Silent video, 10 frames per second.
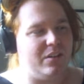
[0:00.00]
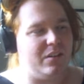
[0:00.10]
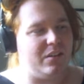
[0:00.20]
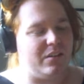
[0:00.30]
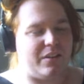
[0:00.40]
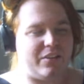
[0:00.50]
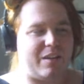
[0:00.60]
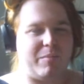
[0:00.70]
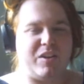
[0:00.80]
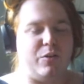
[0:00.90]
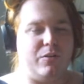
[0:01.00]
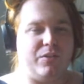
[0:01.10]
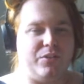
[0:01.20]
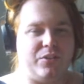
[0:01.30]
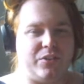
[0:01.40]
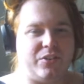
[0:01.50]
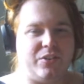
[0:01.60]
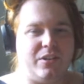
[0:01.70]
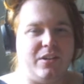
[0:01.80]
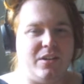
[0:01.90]
semi-ovals
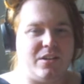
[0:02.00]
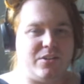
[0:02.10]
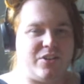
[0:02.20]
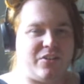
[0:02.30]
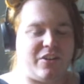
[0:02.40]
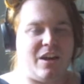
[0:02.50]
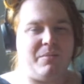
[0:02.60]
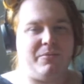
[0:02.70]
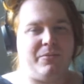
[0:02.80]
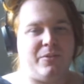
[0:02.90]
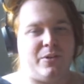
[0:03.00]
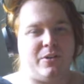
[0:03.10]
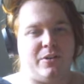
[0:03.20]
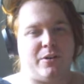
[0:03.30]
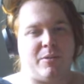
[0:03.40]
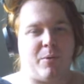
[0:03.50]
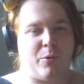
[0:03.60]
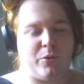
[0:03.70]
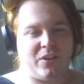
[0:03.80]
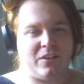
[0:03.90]
just up for the
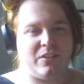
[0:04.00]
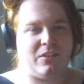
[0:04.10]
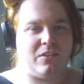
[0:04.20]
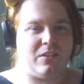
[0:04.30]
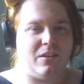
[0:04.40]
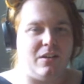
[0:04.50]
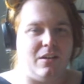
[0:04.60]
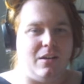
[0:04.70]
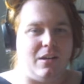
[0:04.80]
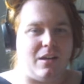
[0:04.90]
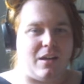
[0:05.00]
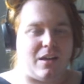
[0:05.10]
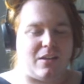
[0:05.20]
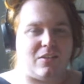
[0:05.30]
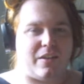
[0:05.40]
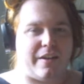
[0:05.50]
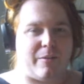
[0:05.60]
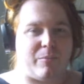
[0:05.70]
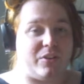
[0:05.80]
pawsies. And, I don't know